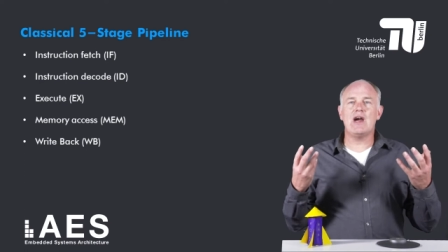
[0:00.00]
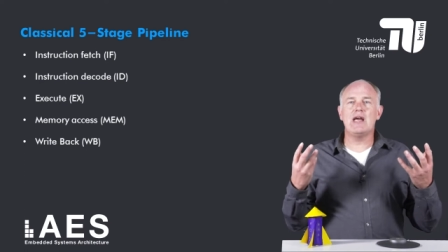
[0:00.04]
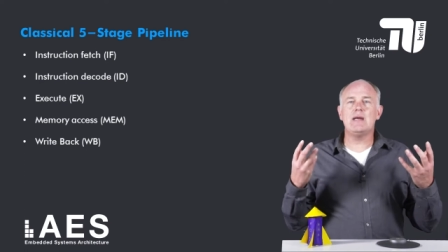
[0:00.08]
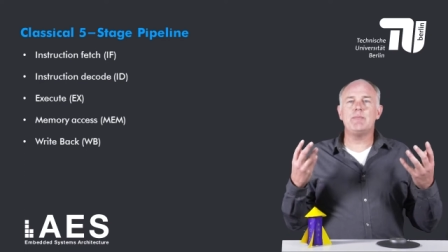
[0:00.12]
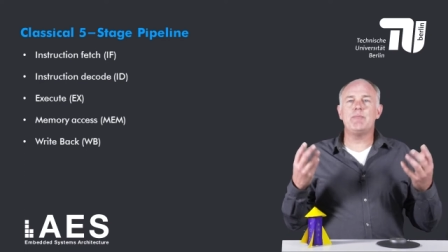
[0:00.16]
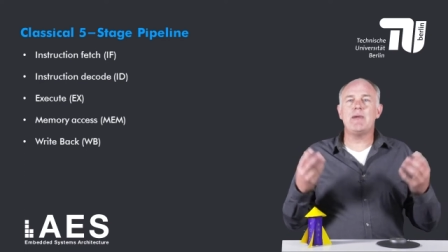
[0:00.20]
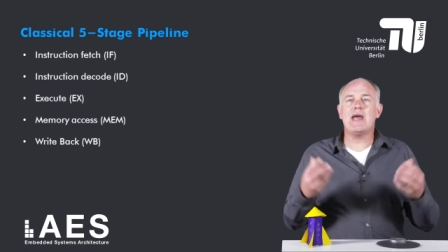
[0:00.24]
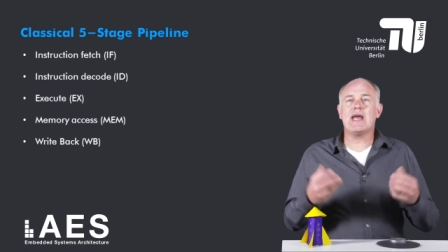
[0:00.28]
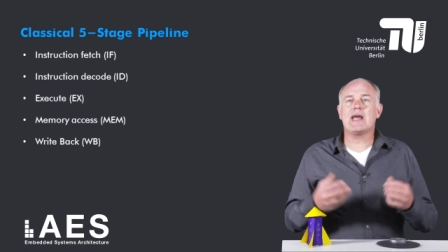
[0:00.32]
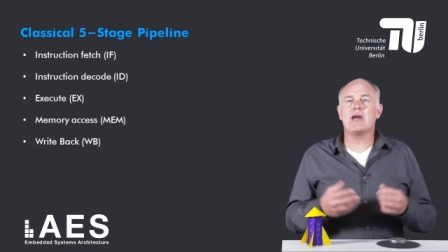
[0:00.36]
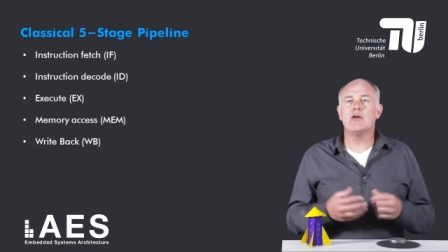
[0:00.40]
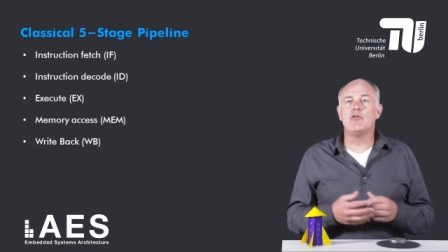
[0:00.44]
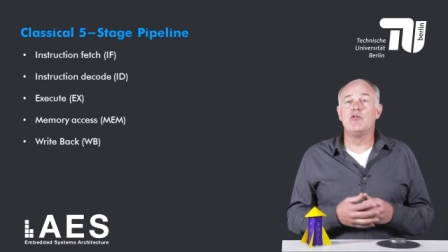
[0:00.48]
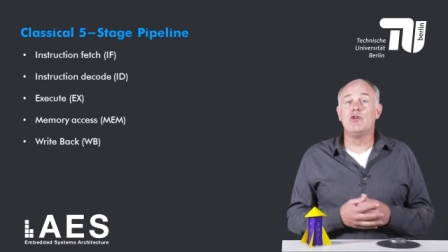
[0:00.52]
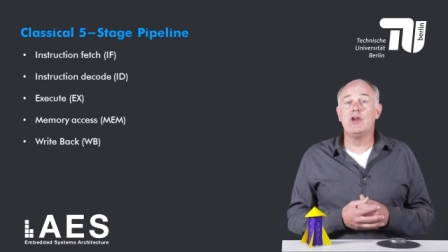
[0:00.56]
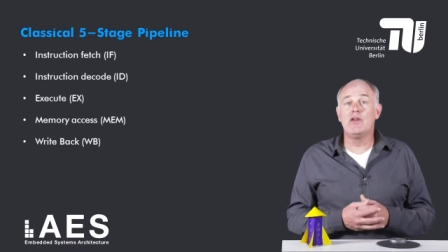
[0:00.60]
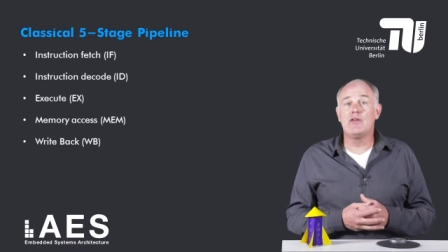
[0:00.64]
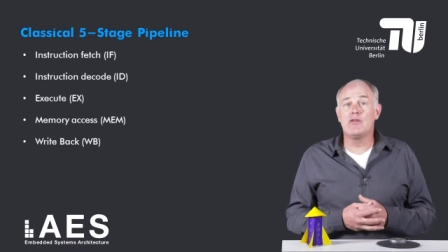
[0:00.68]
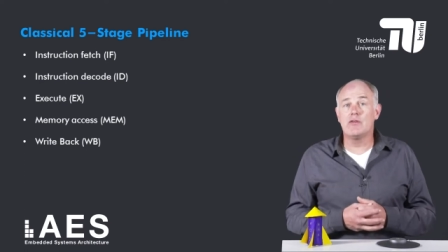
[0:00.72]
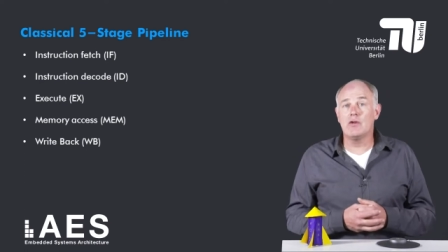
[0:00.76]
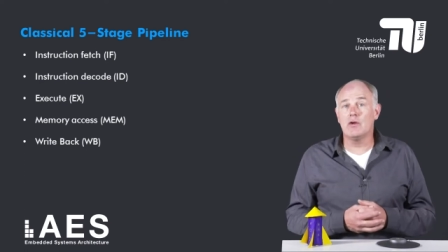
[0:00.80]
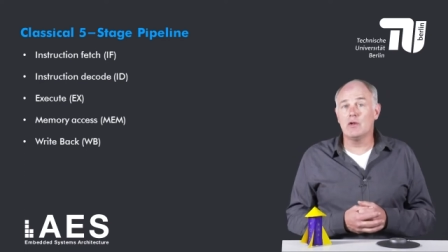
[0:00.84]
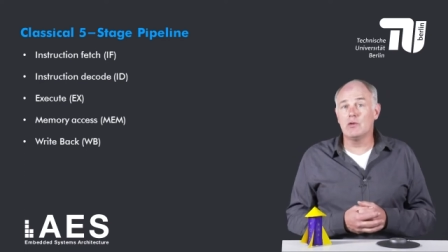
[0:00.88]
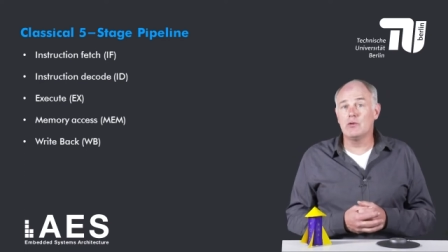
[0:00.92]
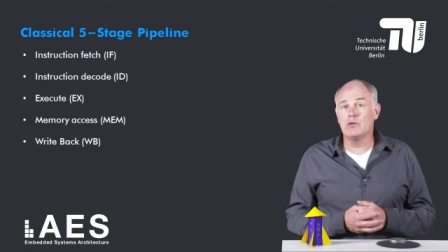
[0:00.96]
write back a
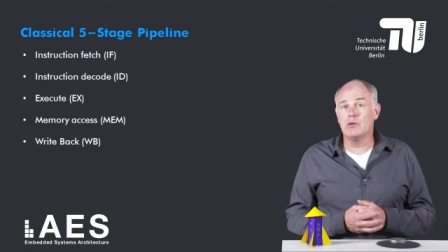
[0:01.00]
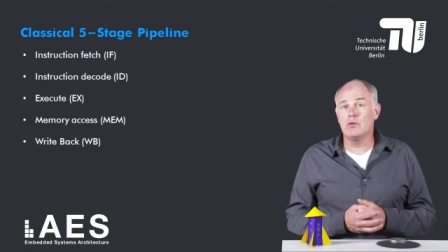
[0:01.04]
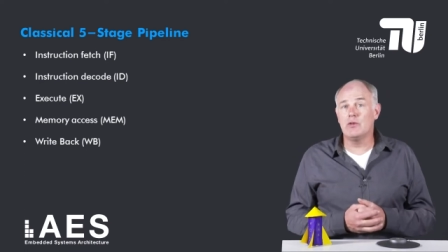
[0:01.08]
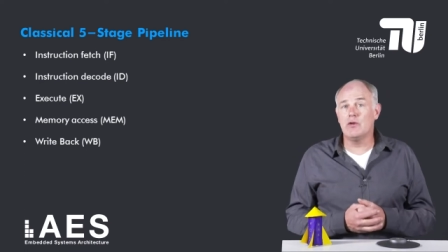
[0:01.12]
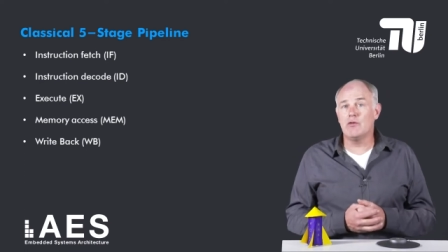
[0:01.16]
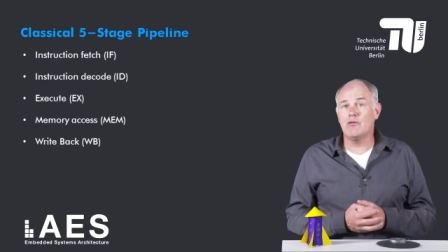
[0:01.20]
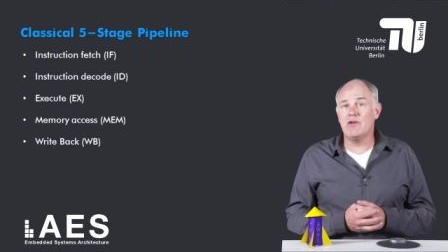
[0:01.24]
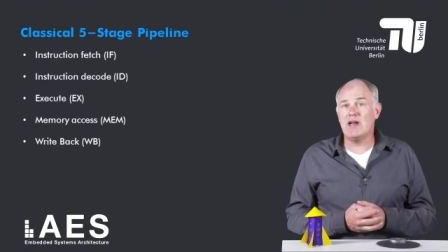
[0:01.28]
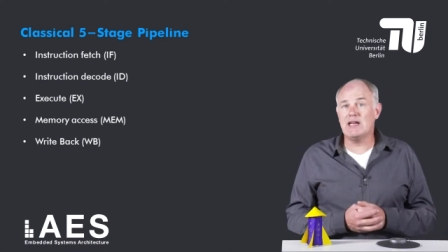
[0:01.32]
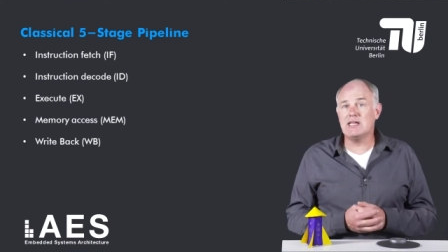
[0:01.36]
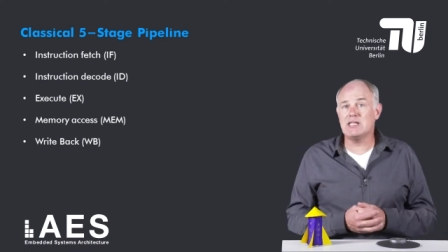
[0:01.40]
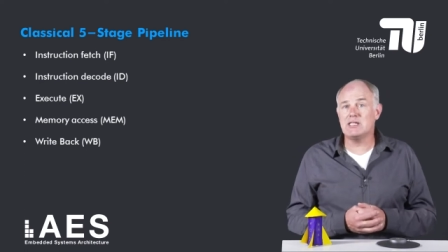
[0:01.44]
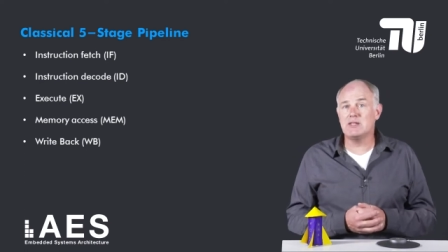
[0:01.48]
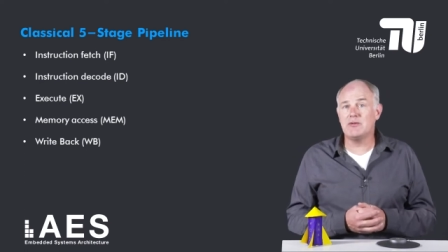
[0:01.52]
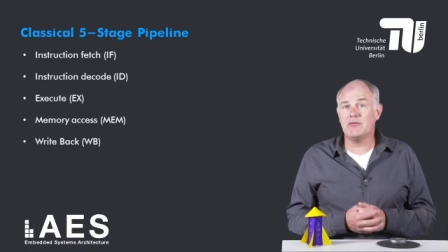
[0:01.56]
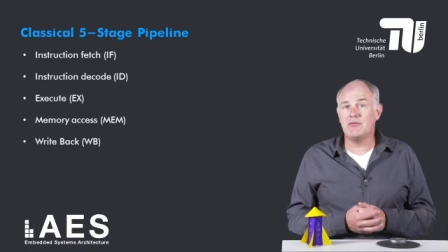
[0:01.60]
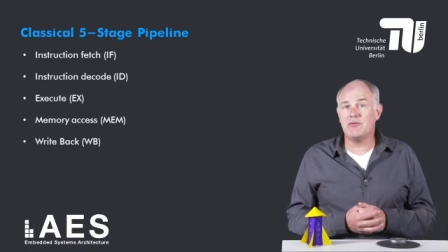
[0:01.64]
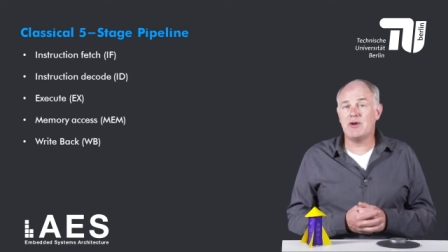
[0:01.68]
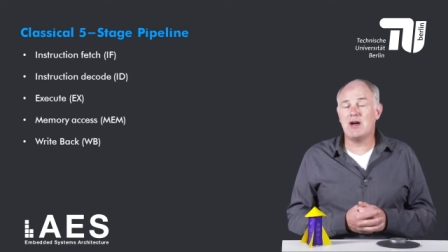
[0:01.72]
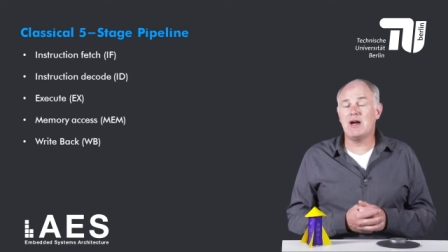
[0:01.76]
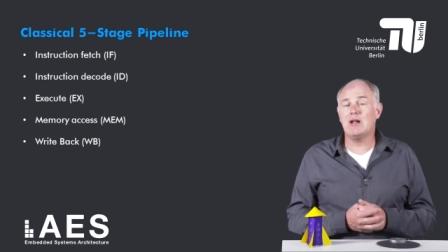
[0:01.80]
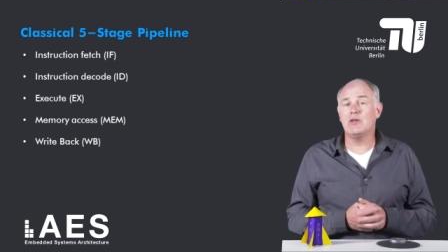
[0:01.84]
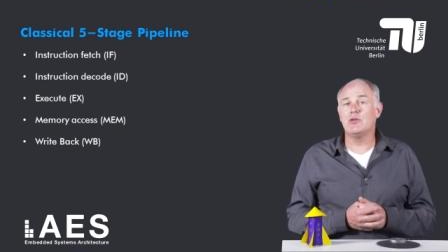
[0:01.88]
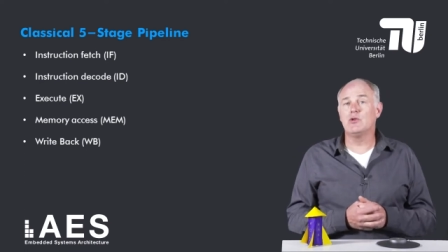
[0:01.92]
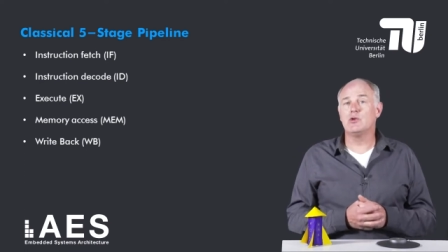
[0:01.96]
result to the register
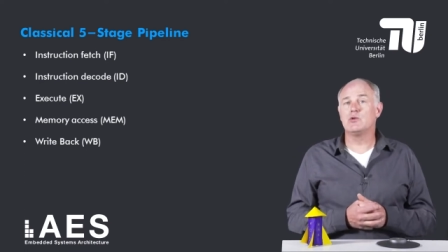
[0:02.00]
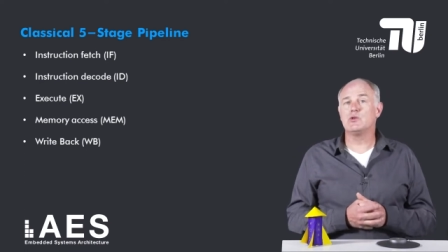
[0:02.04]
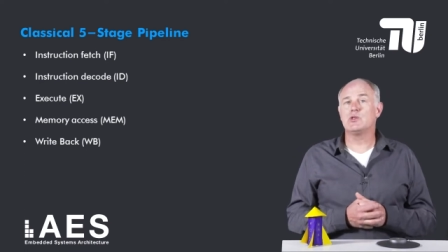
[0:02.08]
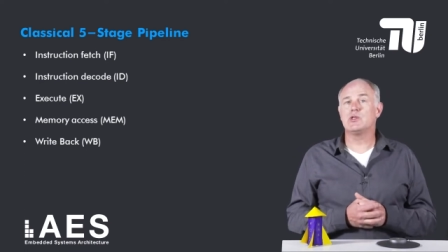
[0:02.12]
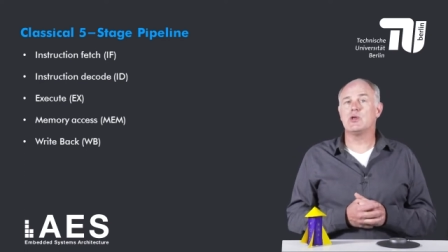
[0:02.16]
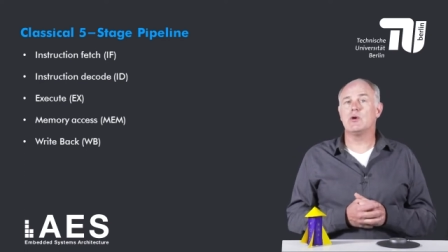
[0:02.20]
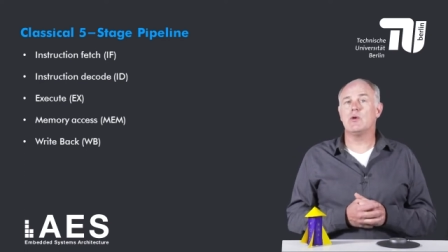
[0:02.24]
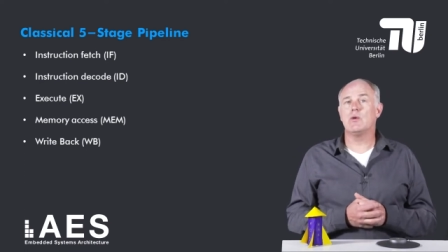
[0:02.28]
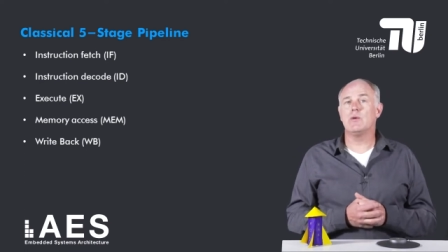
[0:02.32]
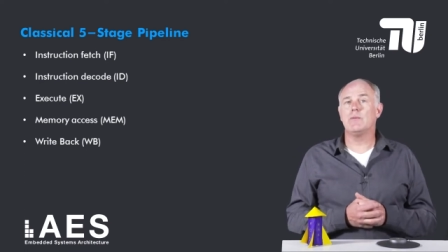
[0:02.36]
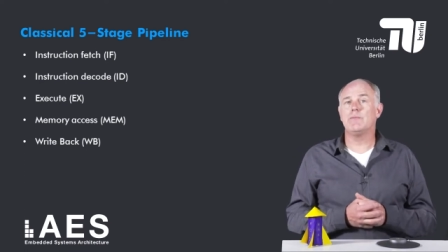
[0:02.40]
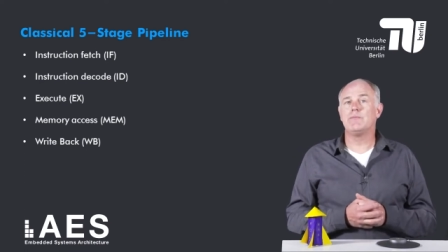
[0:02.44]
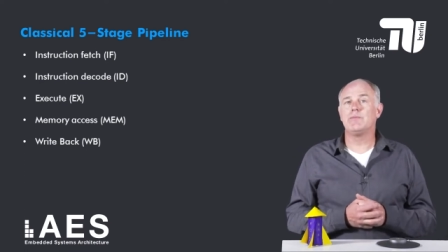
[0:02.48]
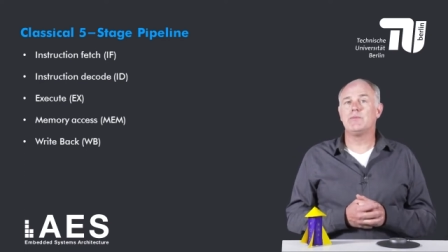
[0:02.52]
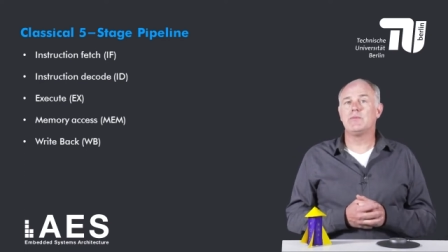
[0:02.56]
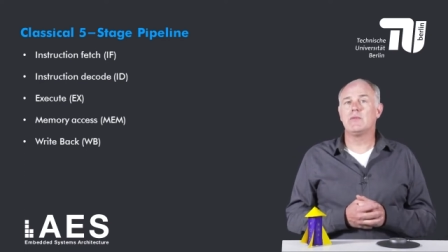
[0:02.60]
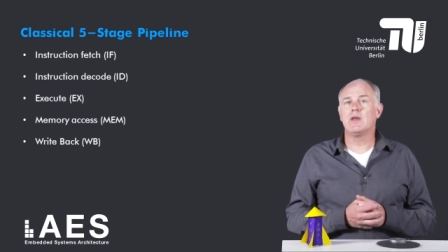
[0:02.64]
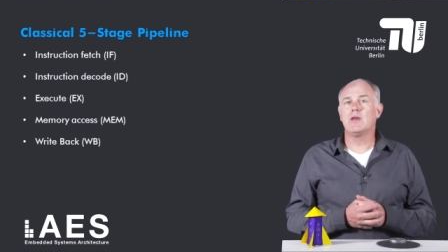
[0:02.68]
file do so.